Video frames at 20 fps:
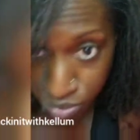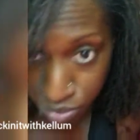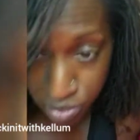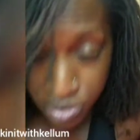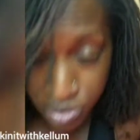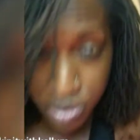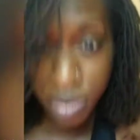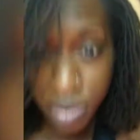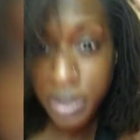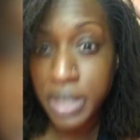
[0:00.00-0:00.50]
and all
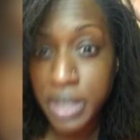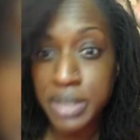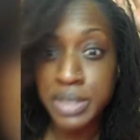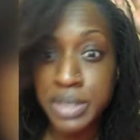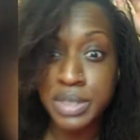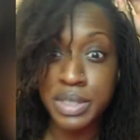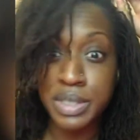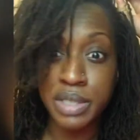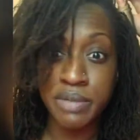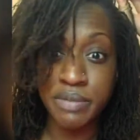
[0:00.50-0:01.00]
kind of
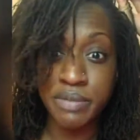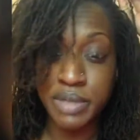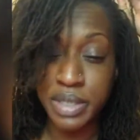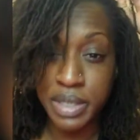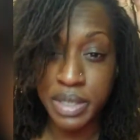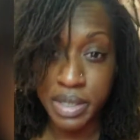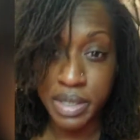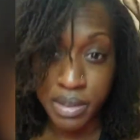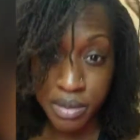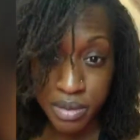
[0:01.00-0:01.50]
stuff that
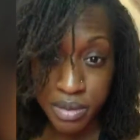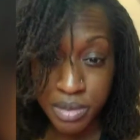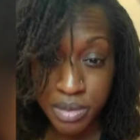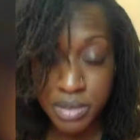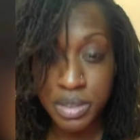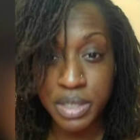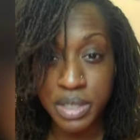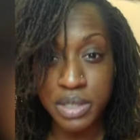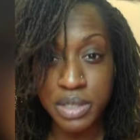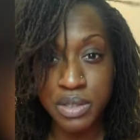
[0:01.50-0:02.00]

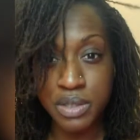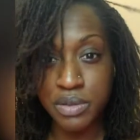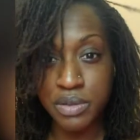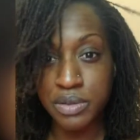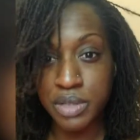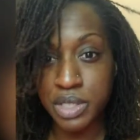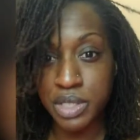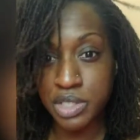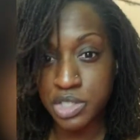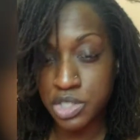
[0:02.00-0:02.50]

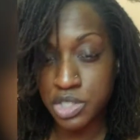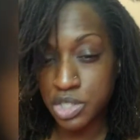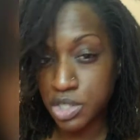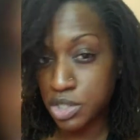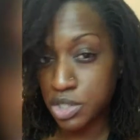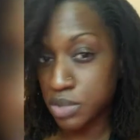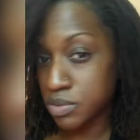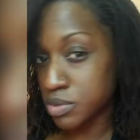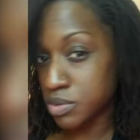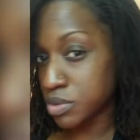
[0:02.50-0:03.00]

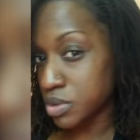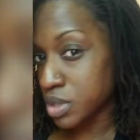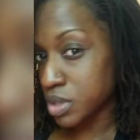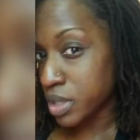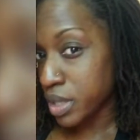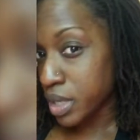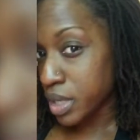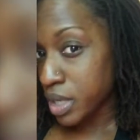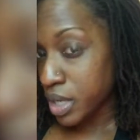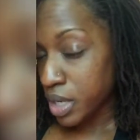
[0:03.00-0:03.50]
she's
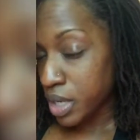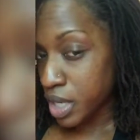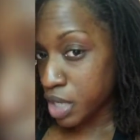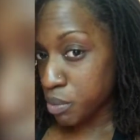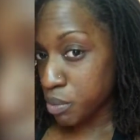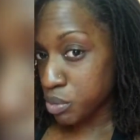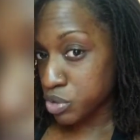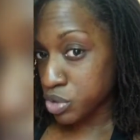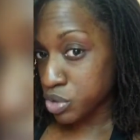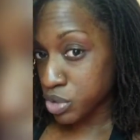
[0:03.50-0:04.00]
able to
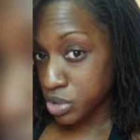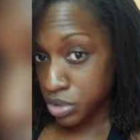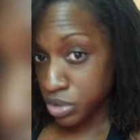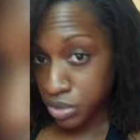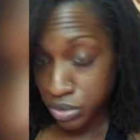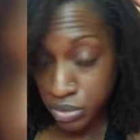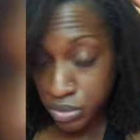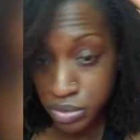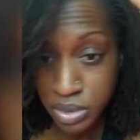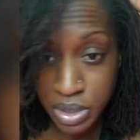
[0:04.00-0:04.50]
use.
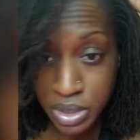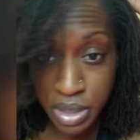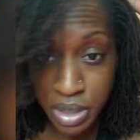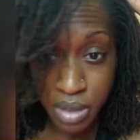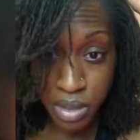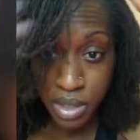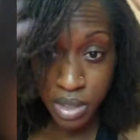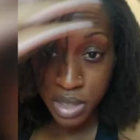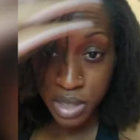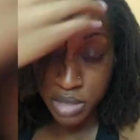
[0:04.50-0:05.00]
And
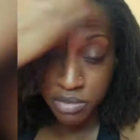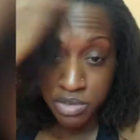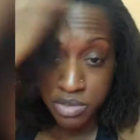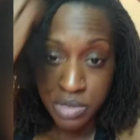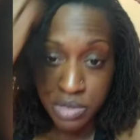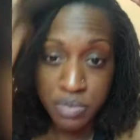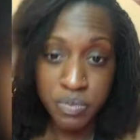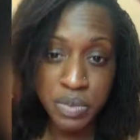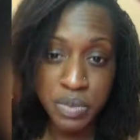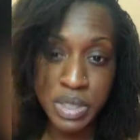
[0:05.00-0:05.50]
if we
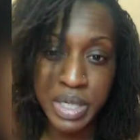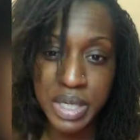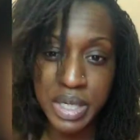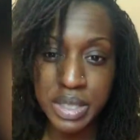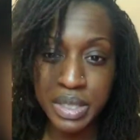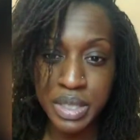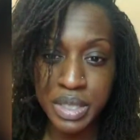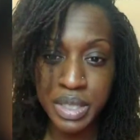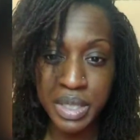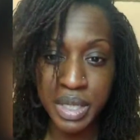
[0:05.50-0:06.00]
can't get it
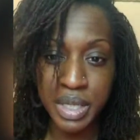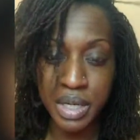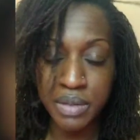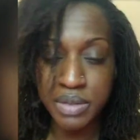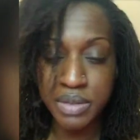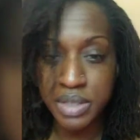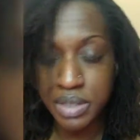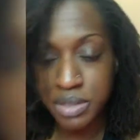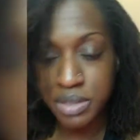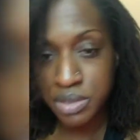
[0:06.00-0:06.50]
out,
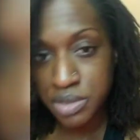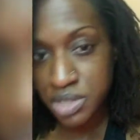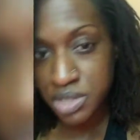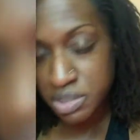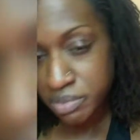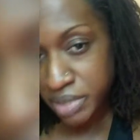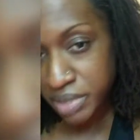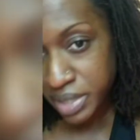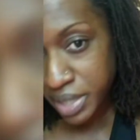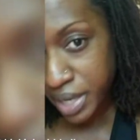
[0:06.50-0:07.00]
then she may
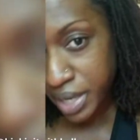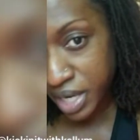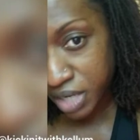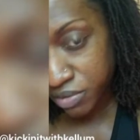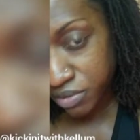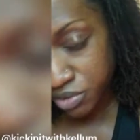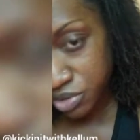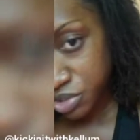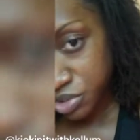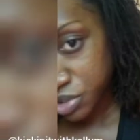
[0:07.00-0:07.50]
have to
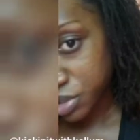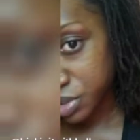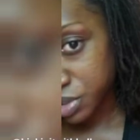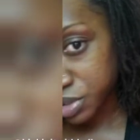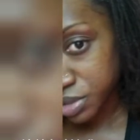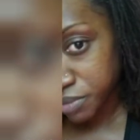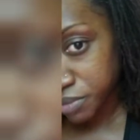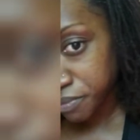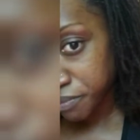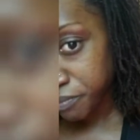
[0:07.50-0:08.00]
just,
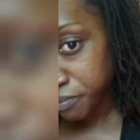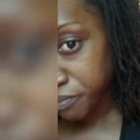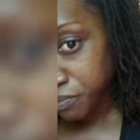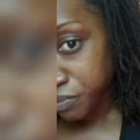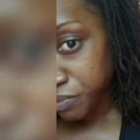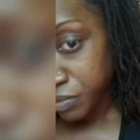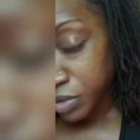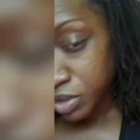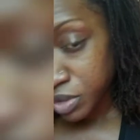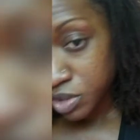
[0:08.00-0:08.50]

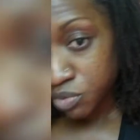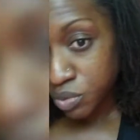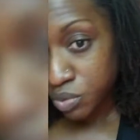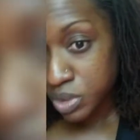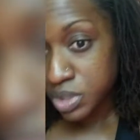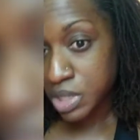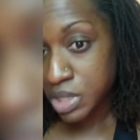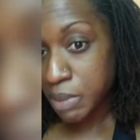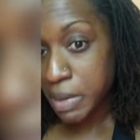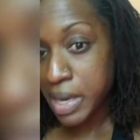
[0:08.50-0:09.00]
because one time I
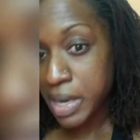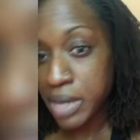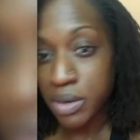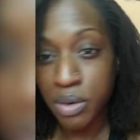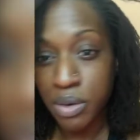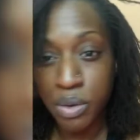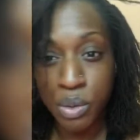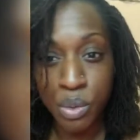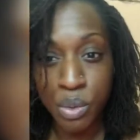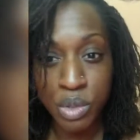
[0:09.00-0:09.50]
had a
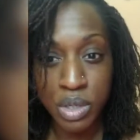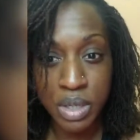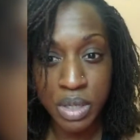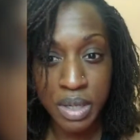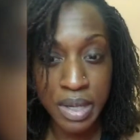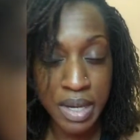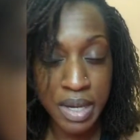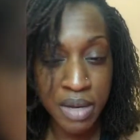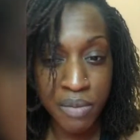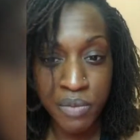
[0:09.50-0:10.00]
hole in the lock
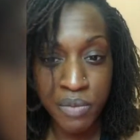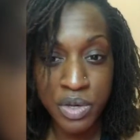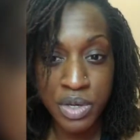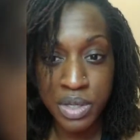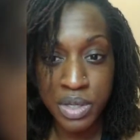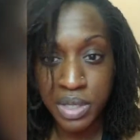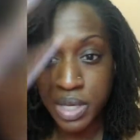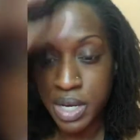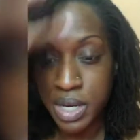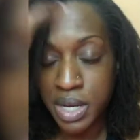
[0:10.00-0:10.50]
and we couldn't get
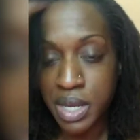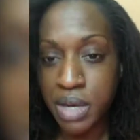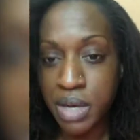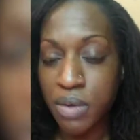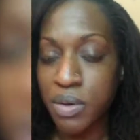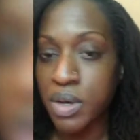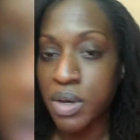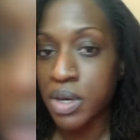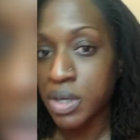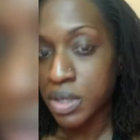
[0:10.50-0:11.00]
it out,
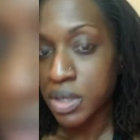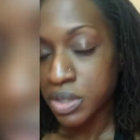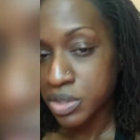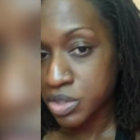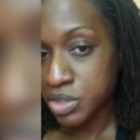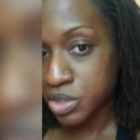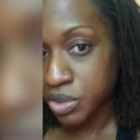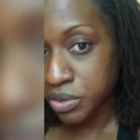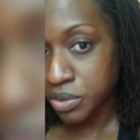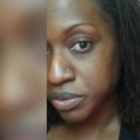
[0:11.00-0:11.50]

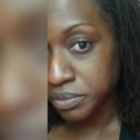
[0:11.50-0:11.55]
so